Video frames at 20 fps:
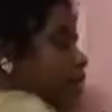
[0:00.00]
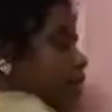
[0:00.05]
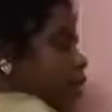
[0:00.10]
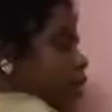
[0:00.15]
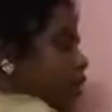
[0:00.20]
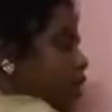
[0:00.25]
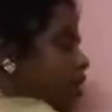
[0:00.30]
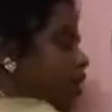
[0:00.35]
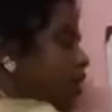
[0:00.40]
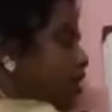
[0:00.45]

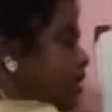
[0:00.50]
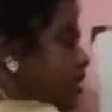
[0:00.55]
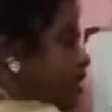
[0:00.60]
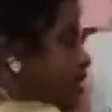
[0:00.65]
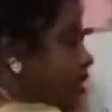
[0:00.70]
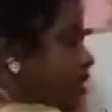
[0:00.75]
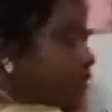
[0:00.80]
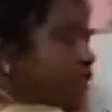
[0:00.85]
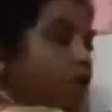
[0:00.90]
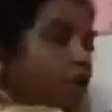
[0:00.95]
Okay, the
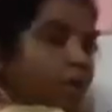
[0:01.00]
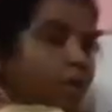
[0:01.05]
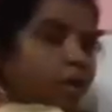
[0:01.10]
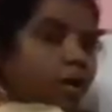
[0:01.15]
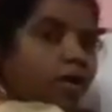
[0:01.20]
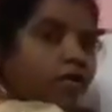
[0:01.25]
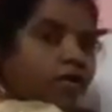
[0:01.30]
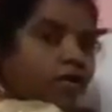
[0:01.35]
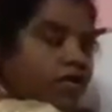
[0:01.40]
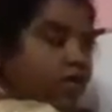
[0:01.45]
general
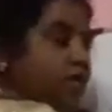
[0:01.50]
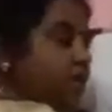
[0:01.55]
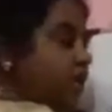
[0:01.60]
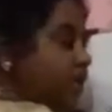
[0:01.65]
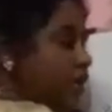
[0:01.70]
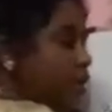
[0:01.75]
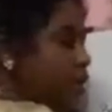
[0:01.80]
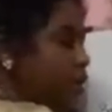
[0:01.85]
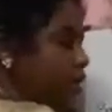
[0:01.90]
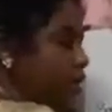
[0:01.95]
formula for
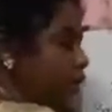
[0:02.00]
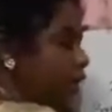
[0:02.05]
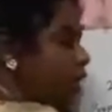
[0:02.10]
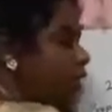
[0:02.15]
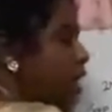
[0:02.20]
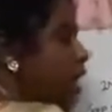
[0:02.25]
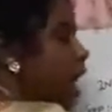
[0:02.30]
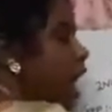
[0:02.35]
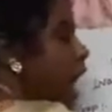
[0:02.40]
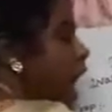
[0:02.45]
silicone is
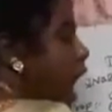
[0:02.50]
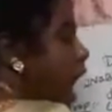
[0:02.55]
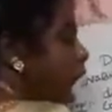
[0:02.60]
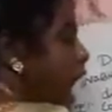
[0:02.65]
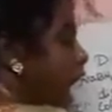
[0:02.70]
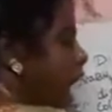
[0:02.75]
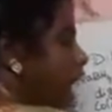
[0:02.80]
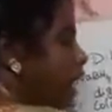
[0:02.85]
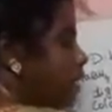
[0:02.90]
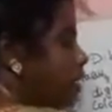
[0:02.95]

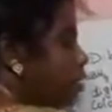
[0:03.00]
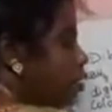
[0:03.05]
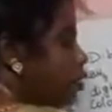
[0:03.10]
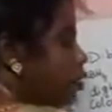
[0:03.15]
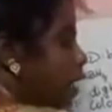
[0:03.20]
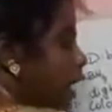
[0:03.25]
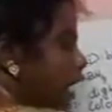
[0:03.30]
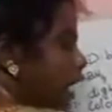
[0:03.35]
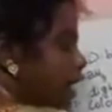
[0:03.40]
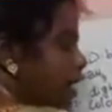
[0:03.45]

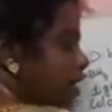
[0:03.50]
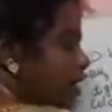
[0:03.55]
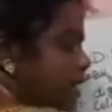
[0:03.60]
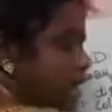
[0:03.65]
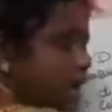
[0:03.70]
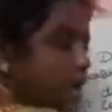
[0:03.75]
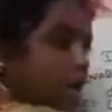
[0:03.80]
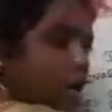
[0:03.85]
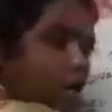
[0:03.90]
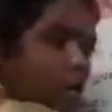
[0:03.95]

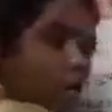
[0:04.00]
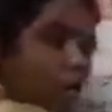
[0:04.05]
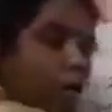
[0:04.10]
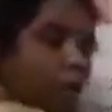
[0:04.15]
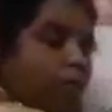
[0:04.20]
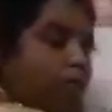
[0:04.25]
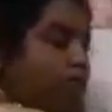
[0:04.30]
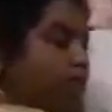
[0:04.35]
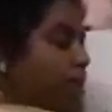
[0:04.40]
R2SiO.